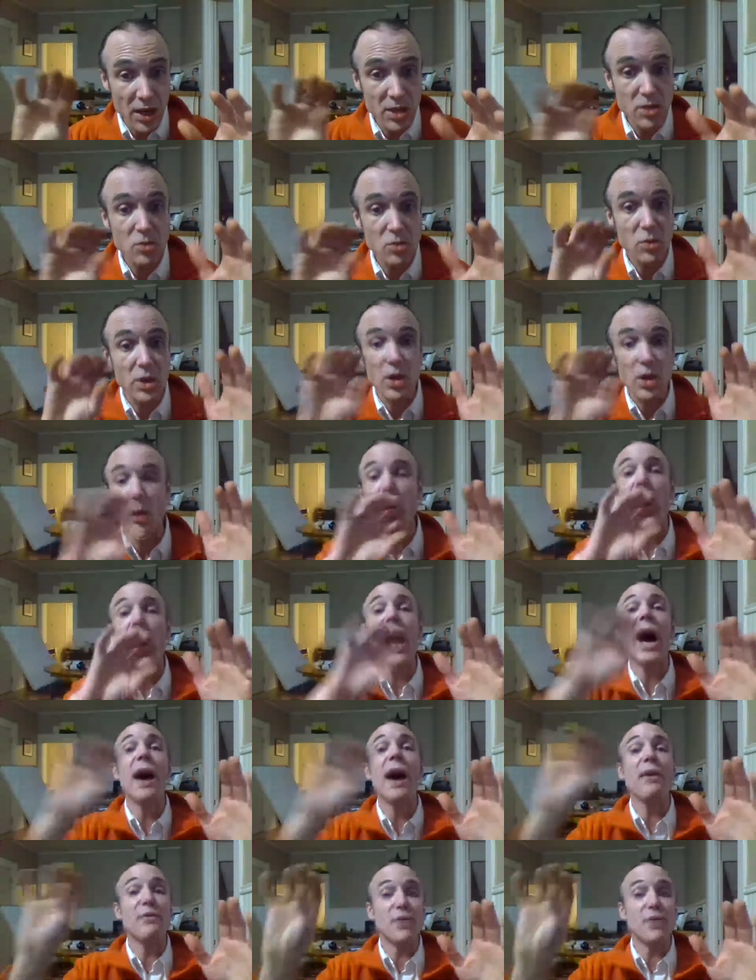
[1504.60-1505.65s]
We don't
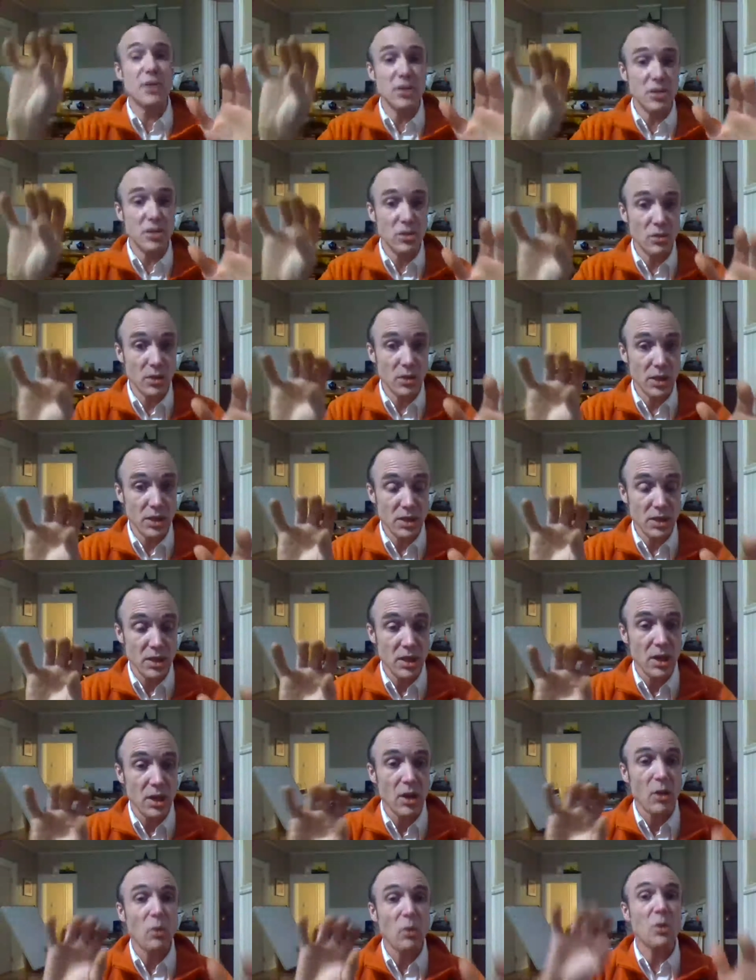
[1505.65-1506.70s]
have to do it.
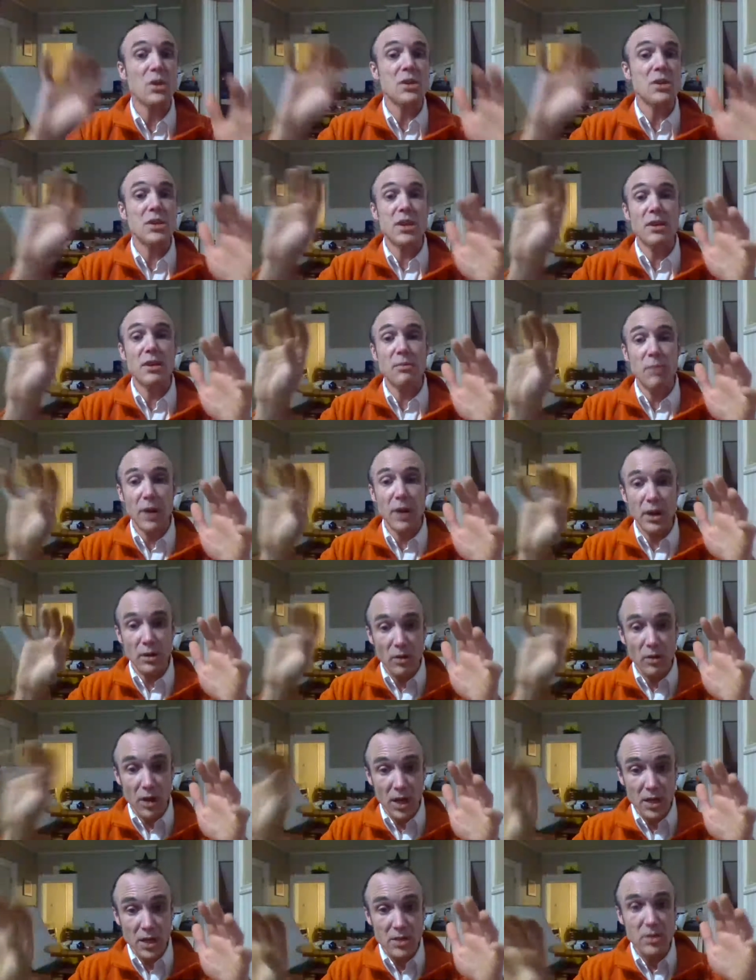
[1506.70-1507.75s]
We're saved by
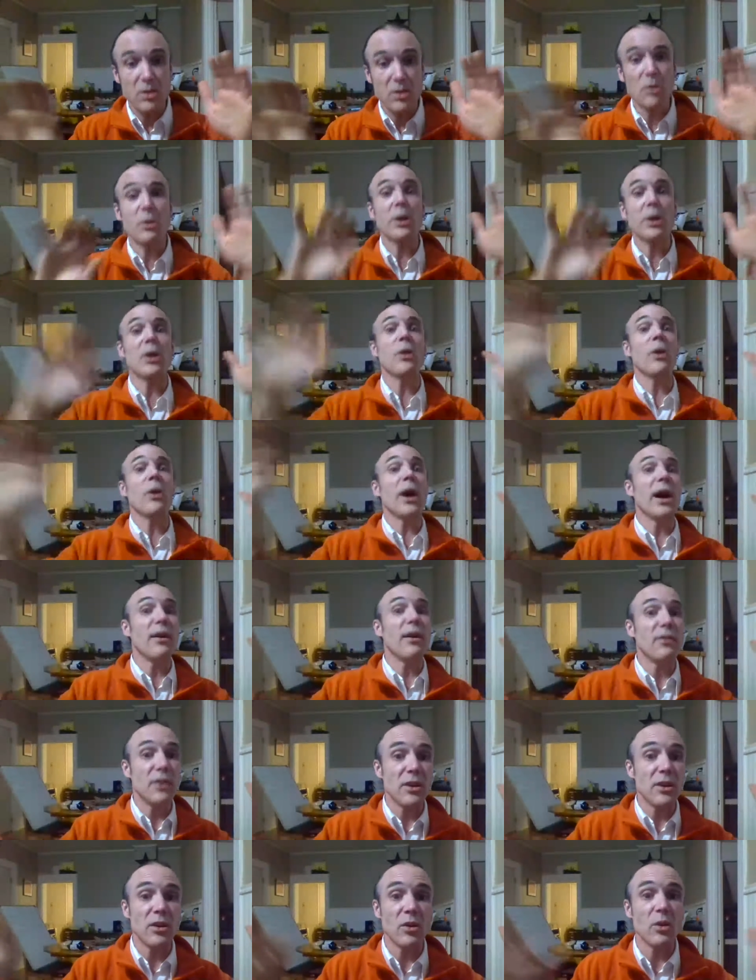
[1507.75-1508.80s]
grace, so we don't have
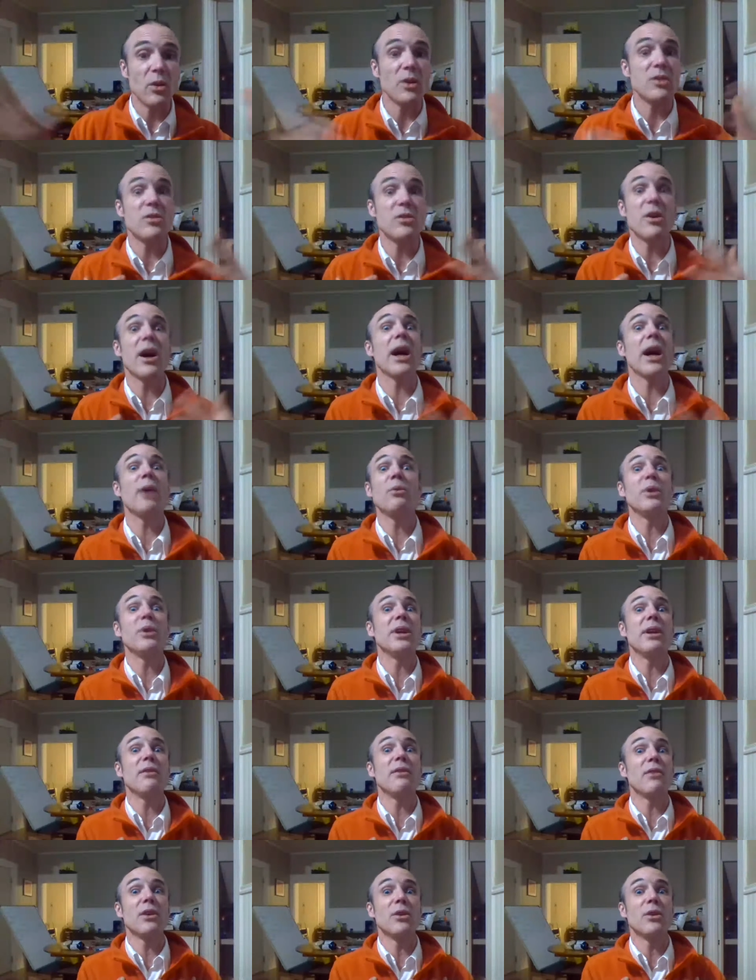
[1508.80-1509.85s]
to do it. So I would
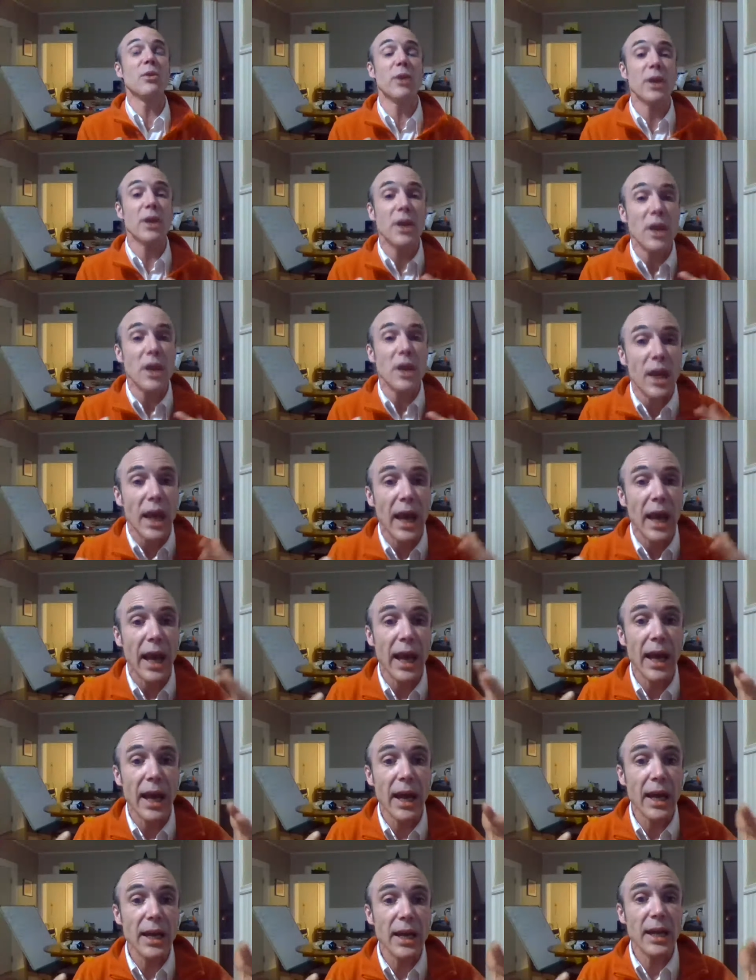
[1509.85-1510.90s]
never do it.
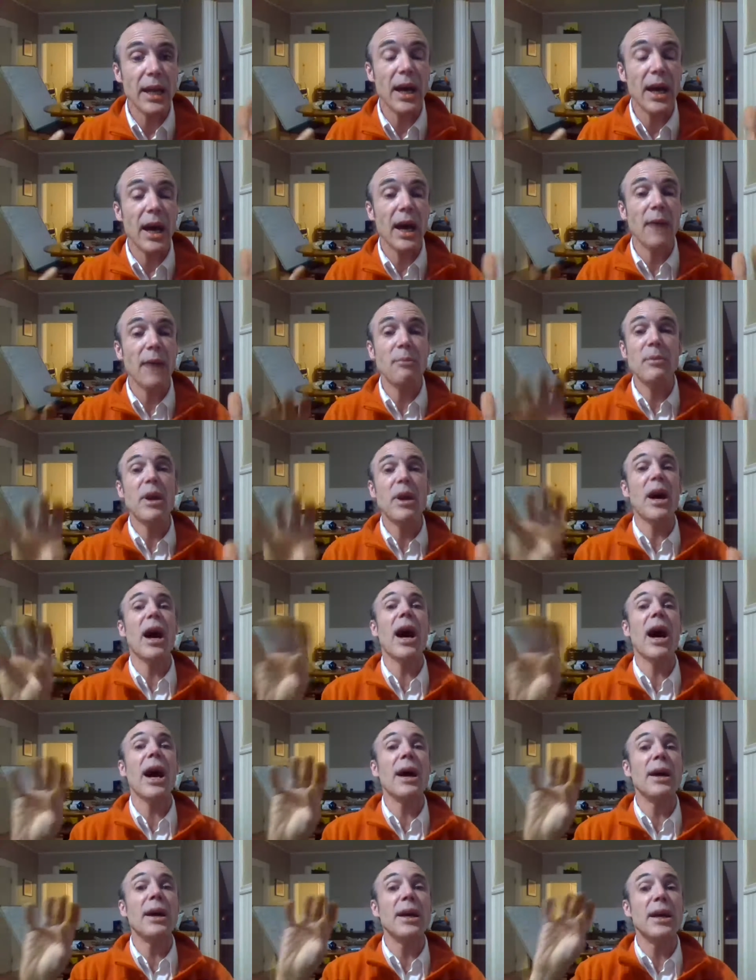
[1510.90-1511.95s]
and
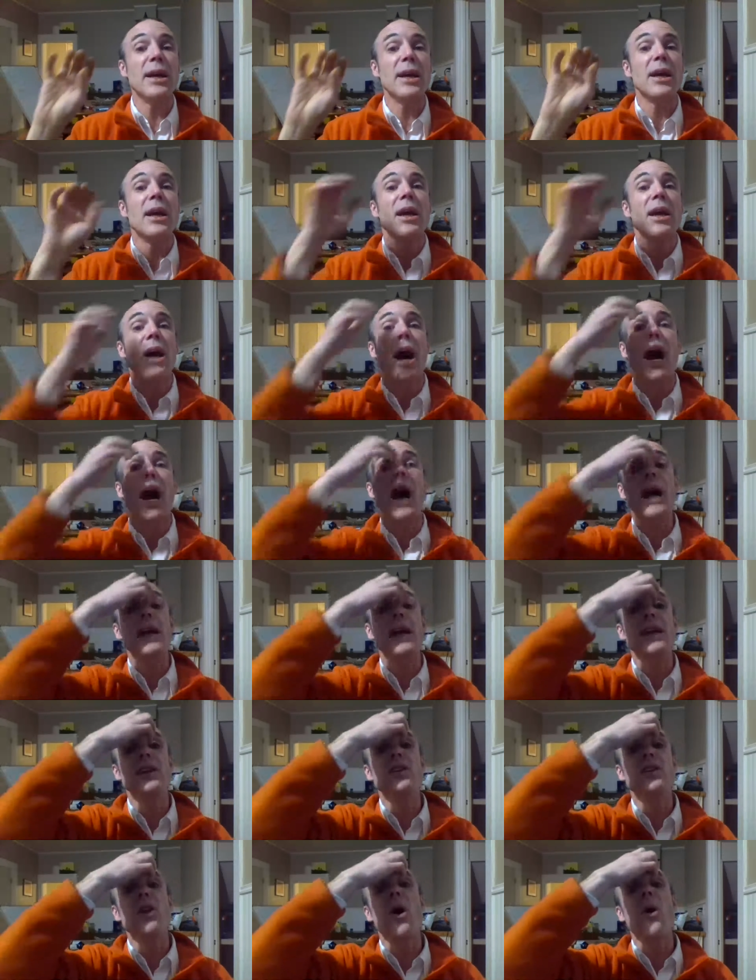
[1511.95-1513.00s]
I
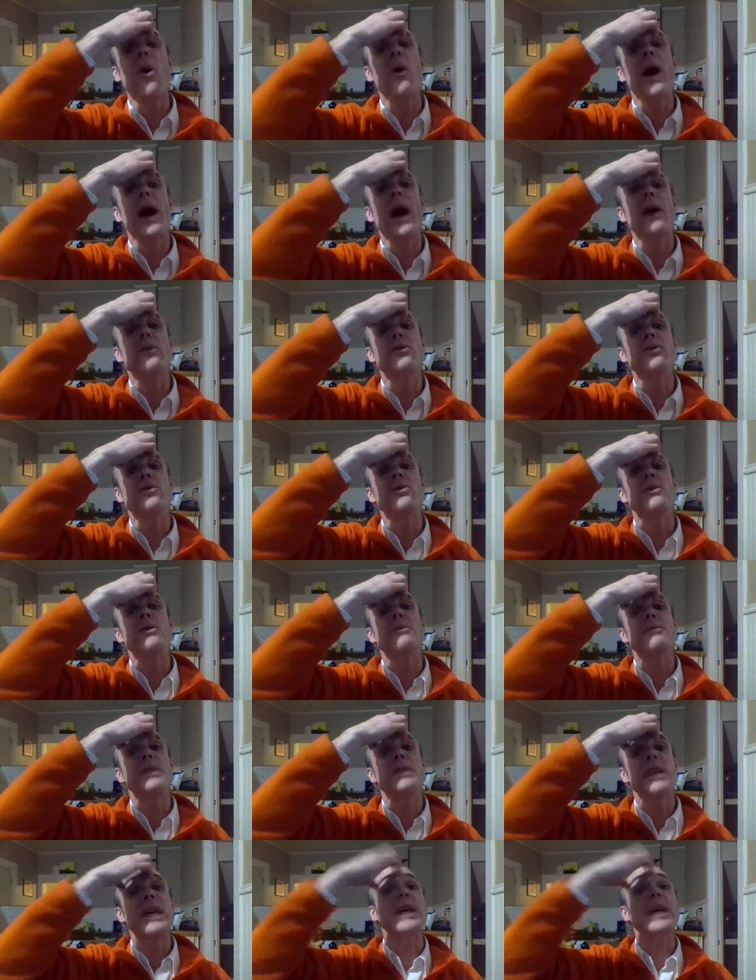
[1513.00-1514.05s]
know how to
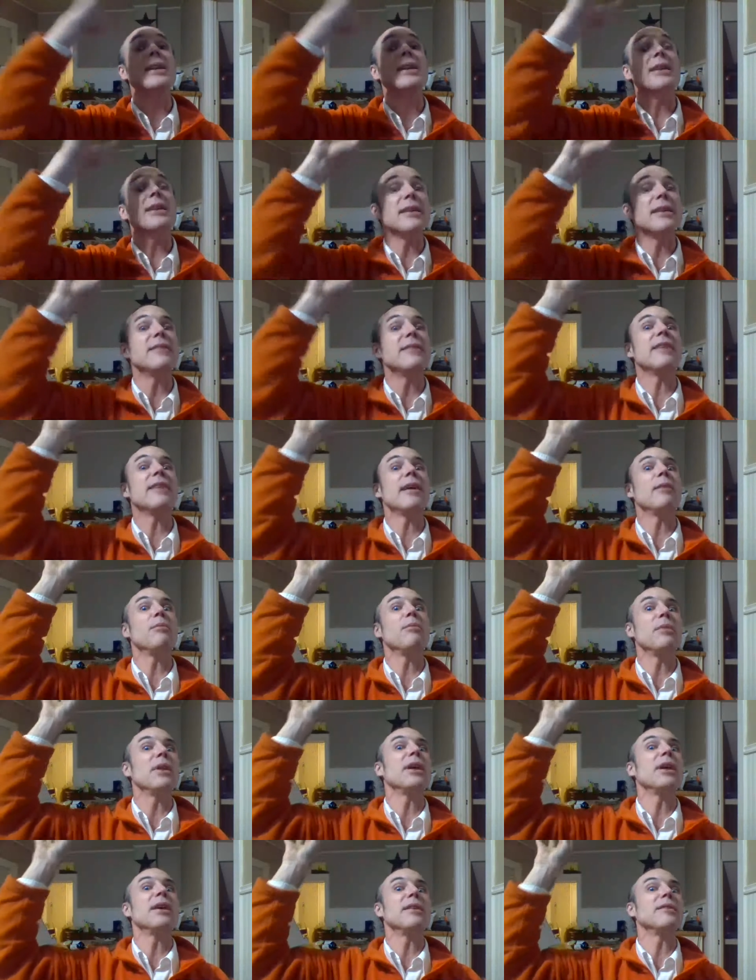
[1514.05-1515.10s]
obtain the same
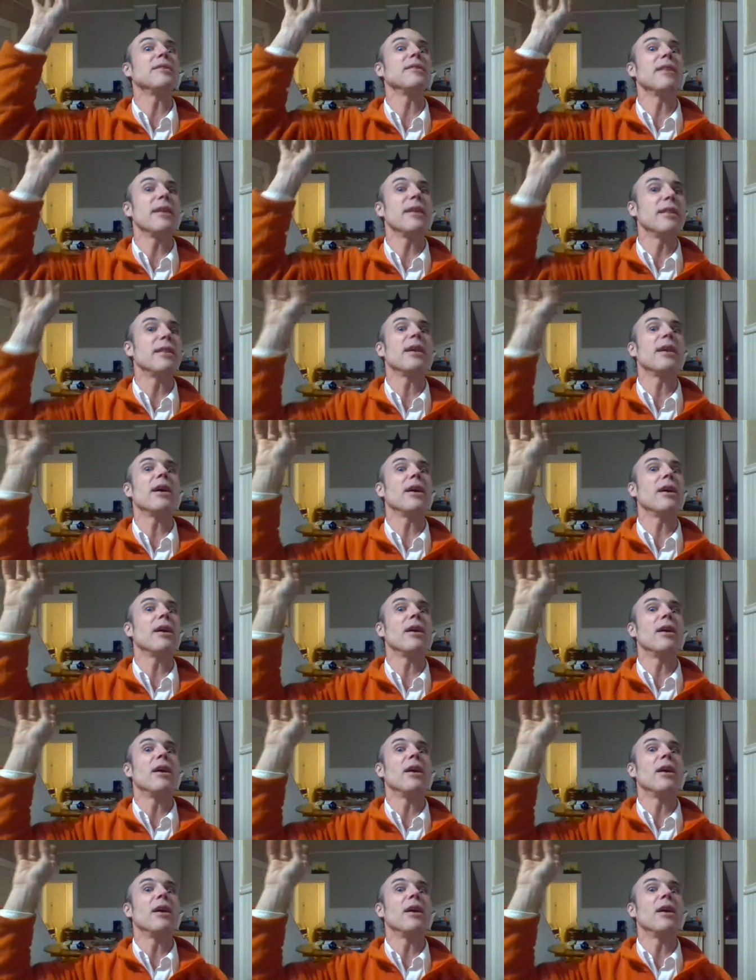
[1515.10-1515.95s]
things that they're